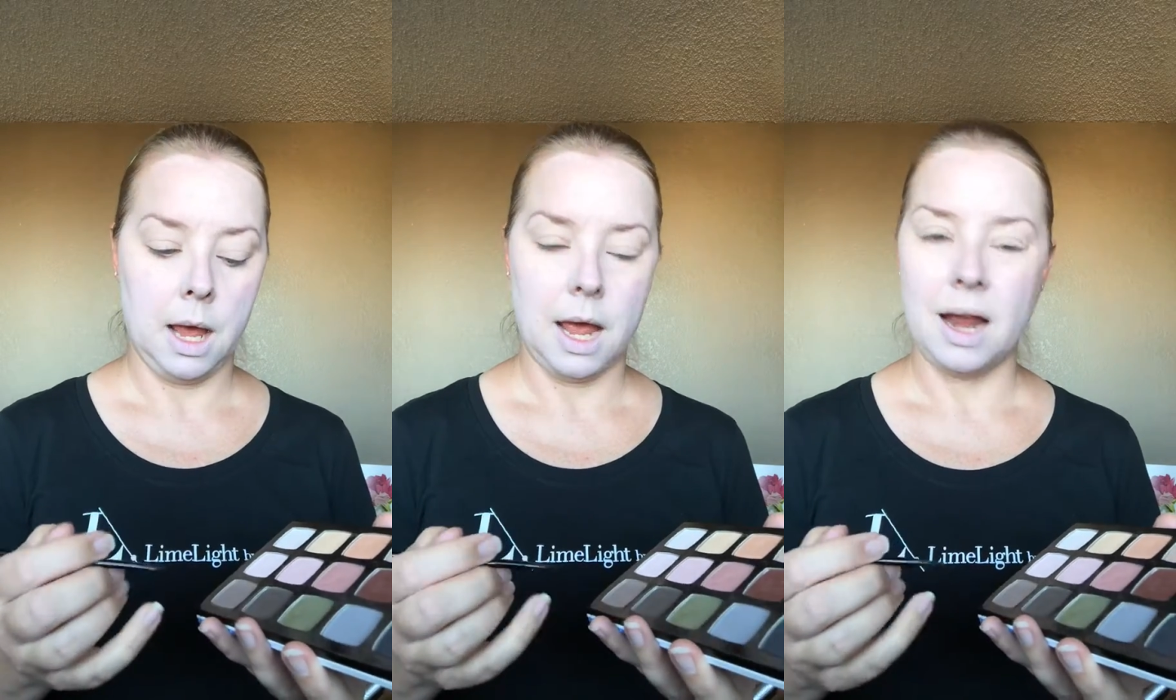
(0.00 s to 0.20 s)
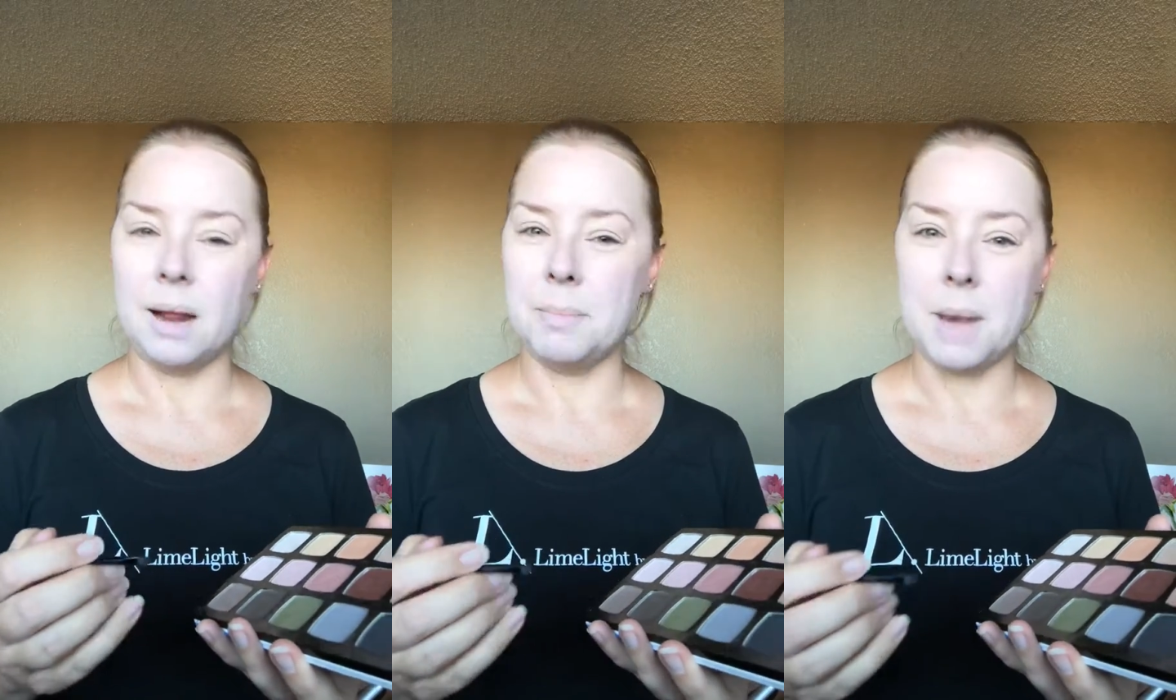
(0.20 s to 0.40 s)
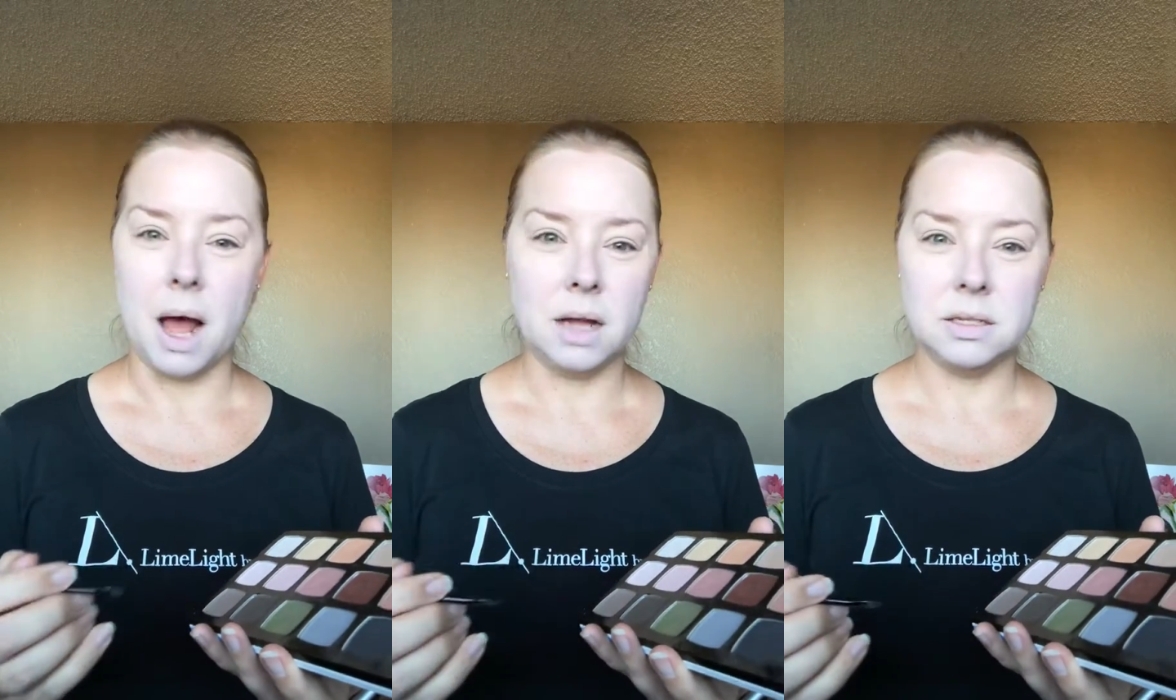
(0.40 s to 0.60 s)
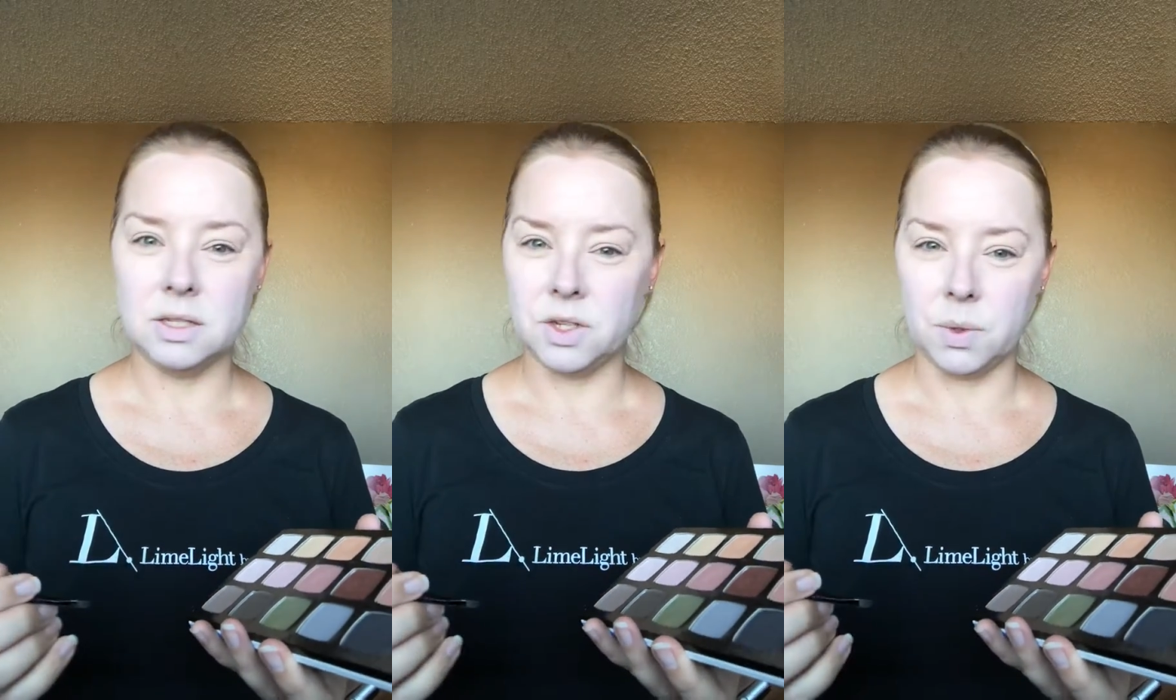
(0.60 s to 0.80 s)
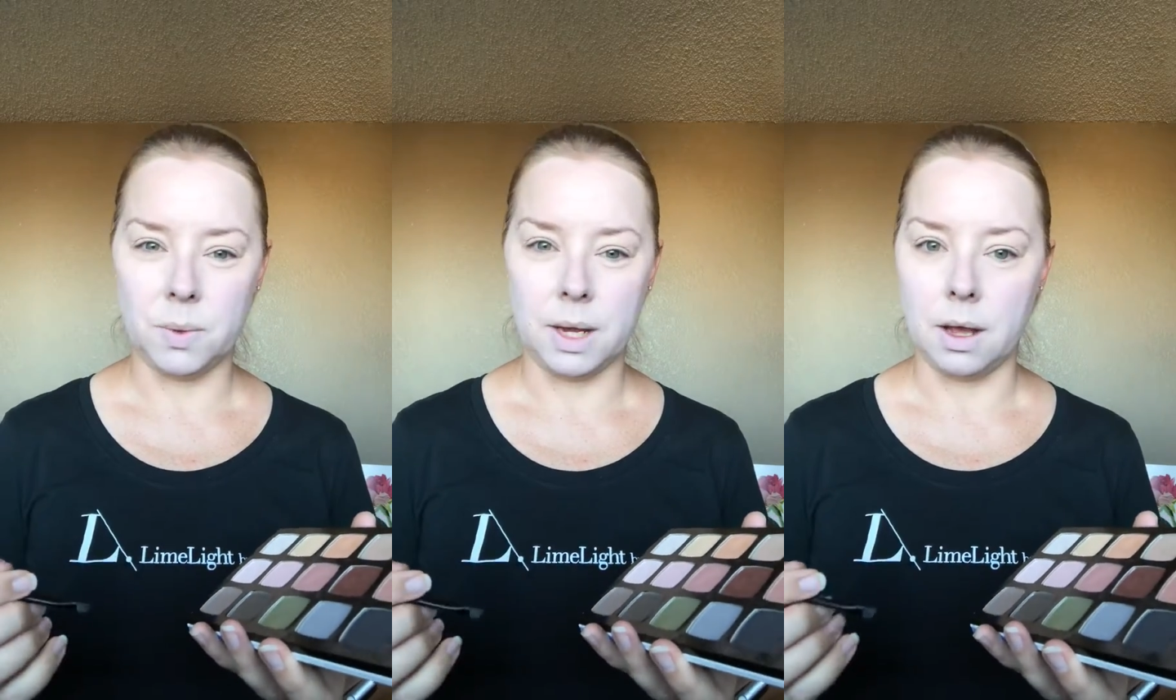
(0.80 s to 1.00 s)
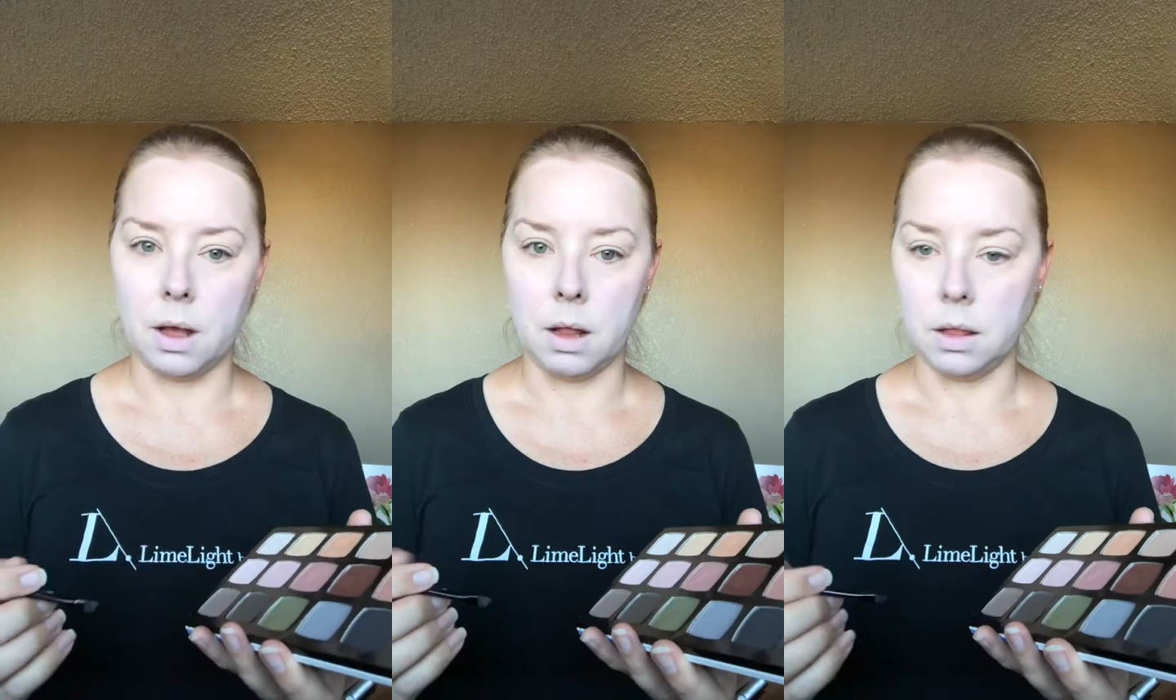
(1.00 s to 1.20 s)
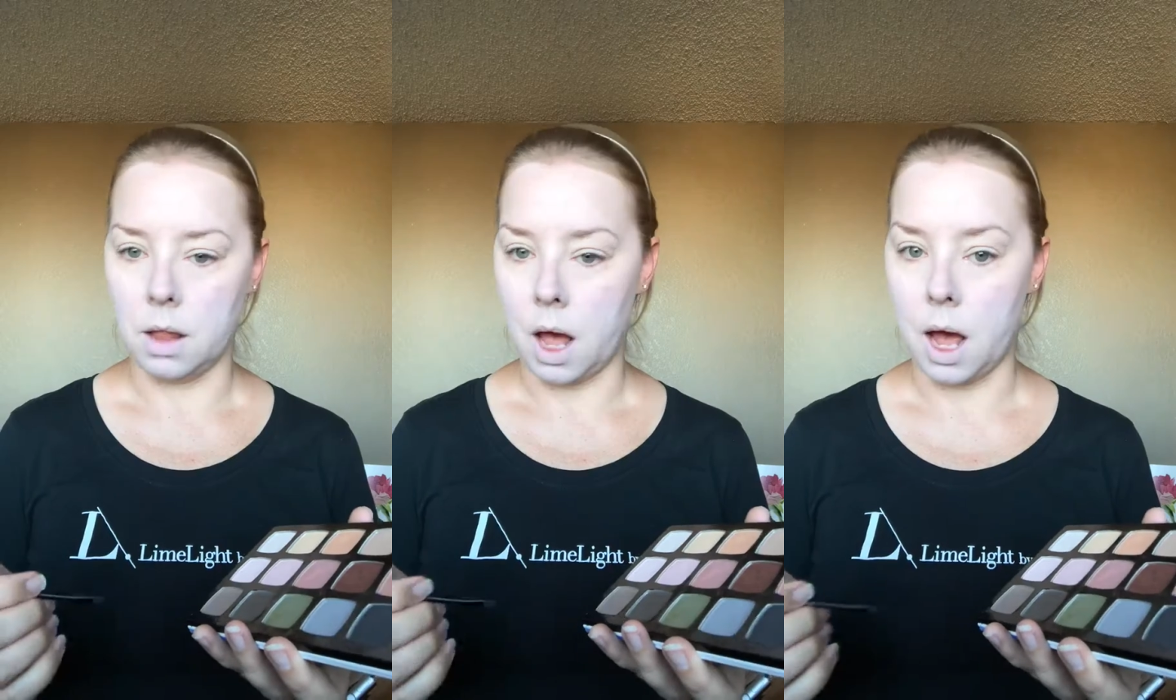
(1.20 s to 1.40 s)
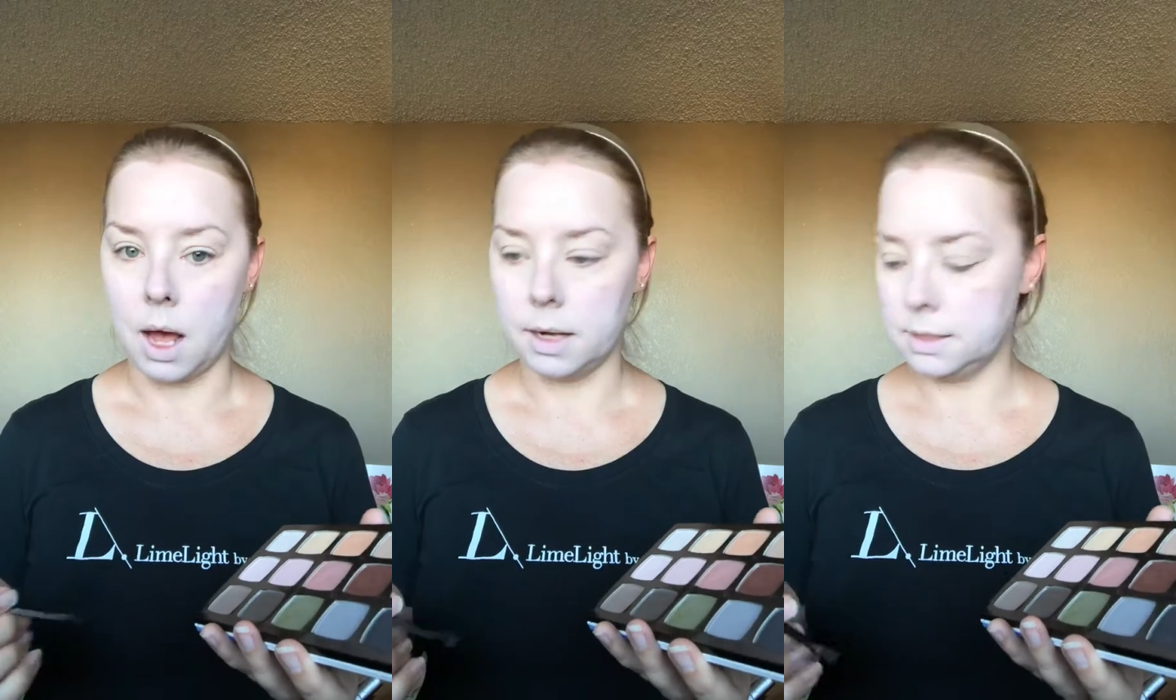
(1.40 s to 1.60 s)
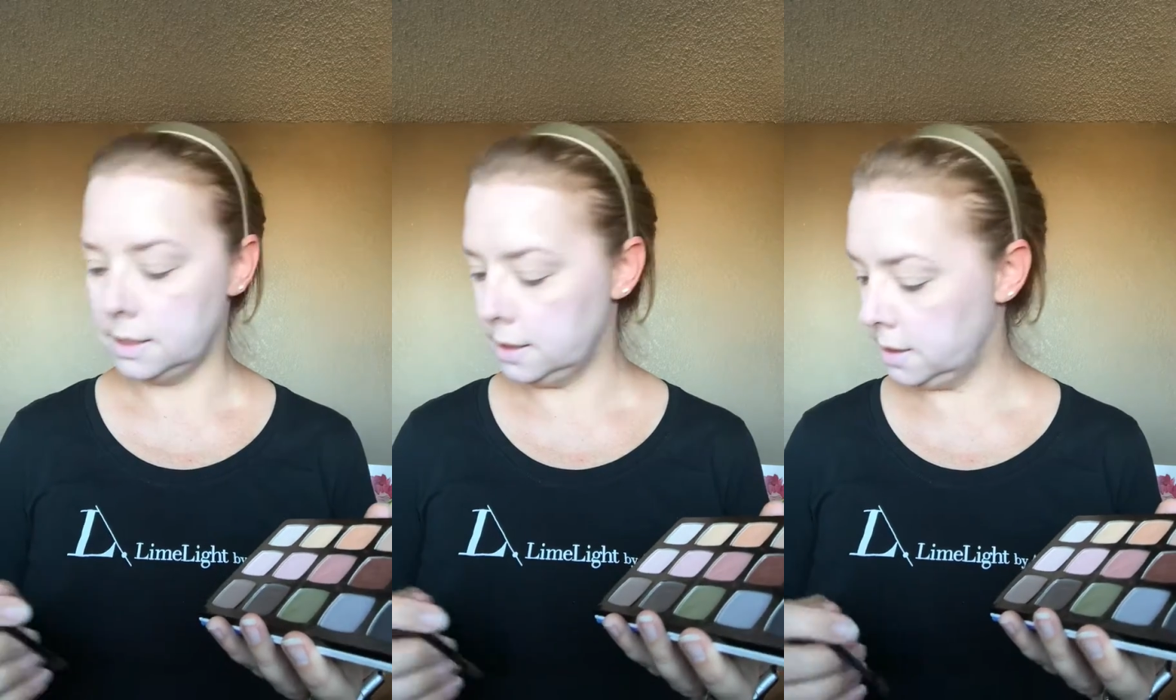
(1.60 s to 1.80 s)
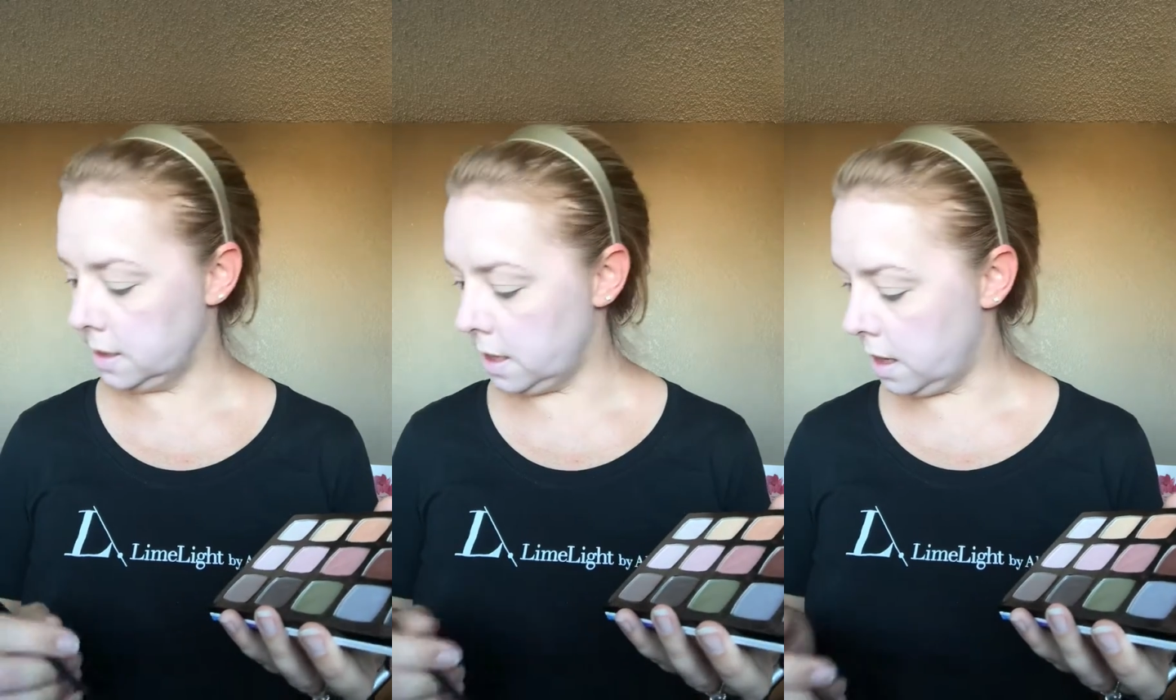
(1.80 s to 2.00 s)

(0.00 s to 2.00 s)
And I'm not doing a lot.